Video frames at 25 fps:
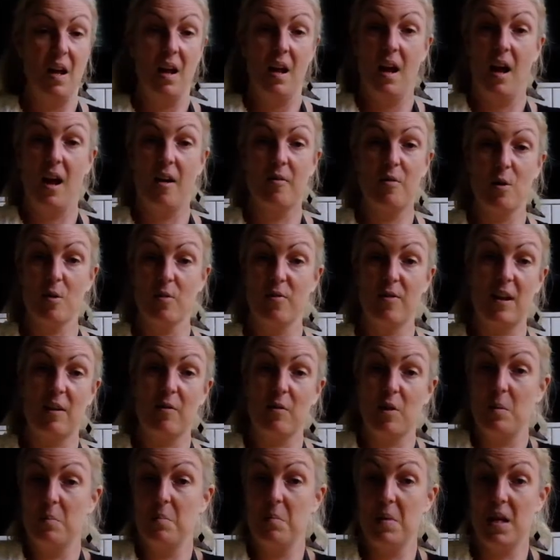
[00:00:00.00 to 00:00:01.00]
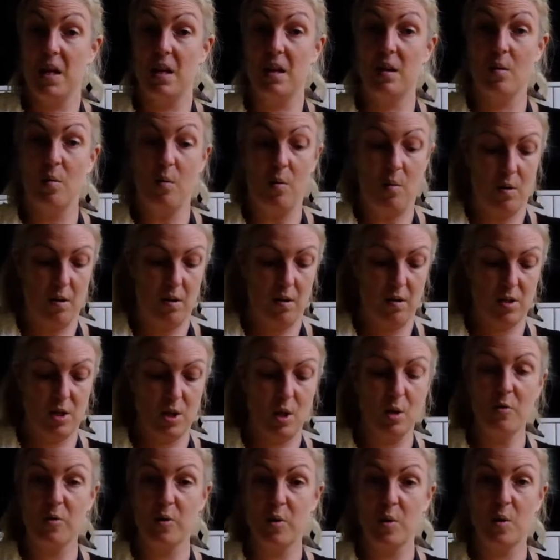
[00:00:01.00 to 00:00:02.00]
of your favorite meat or
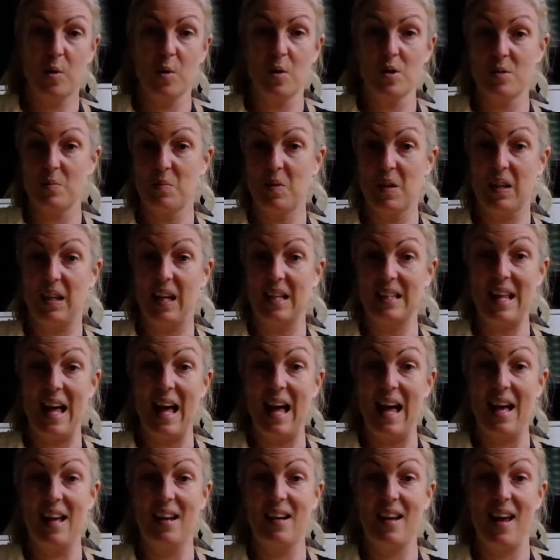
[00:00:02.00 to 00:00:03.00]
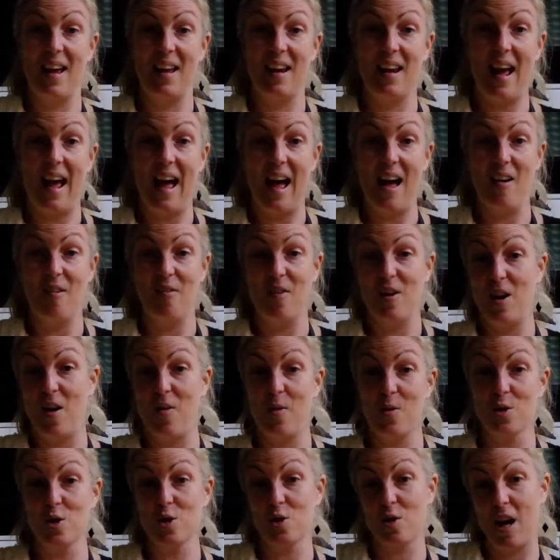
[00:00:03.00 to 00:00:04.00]
tofu or something like that, and have
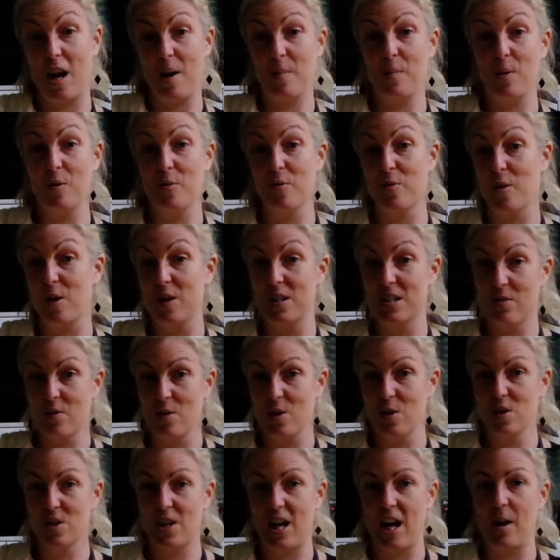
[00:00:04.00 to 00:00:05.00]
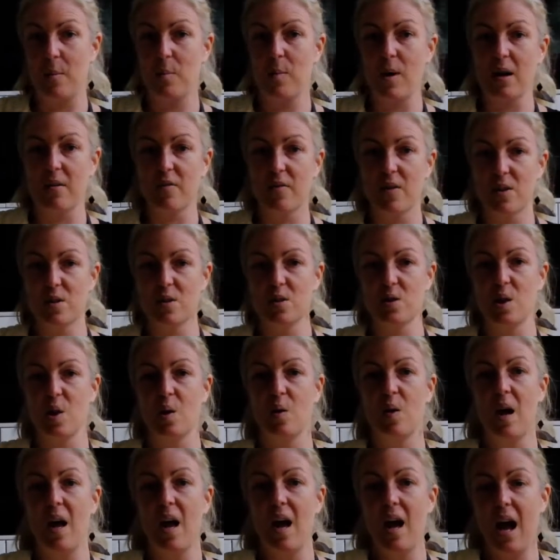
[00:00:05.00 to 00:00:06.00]
another scramble for a different style breakfast.
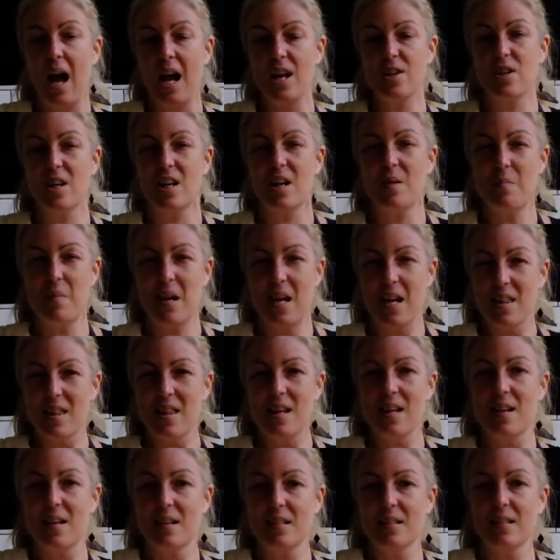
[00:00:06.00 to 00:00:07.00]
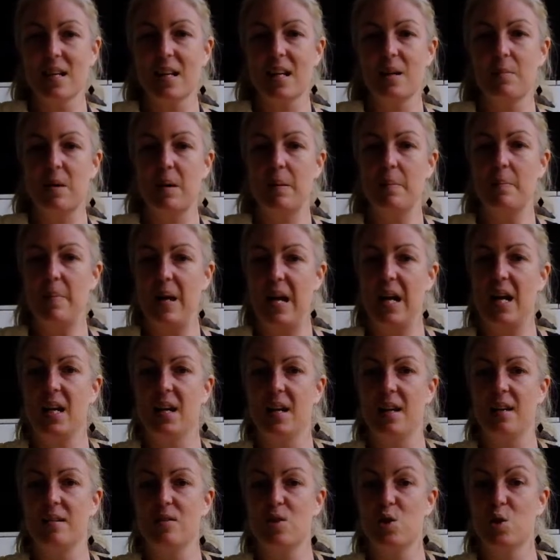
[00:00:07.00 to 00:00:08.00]
So I try to make things that can be made
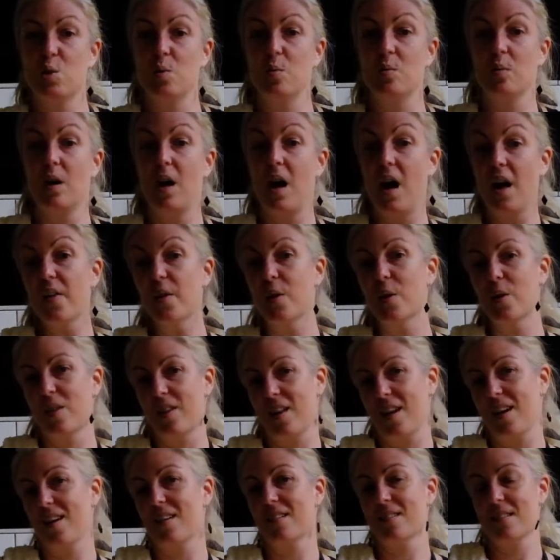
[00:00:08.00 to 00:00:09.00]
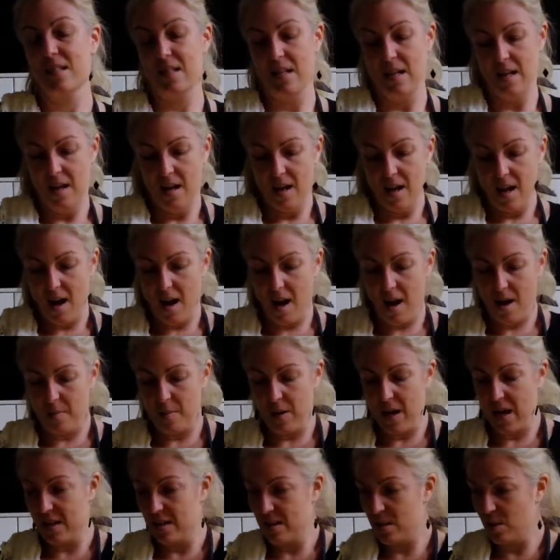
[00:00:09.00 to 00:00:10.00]
into other things.
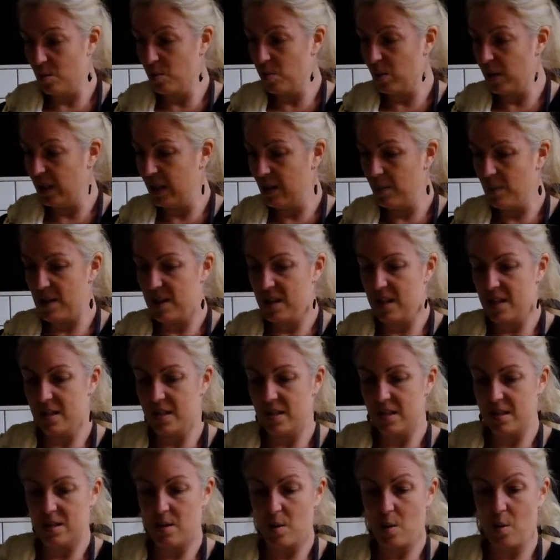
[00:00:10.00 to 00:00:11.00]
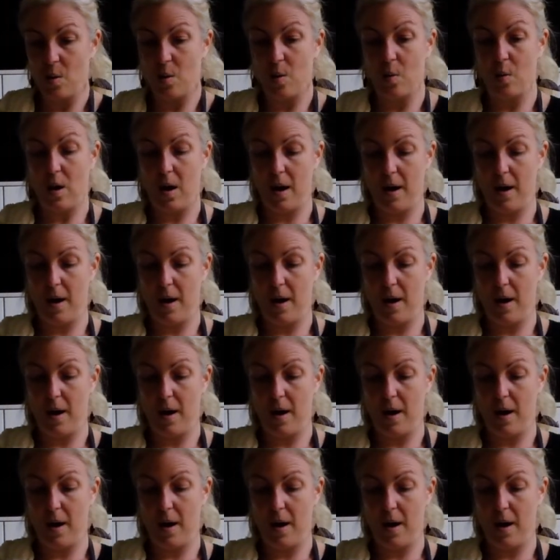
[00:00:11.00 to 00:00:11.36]
And so really with this, though,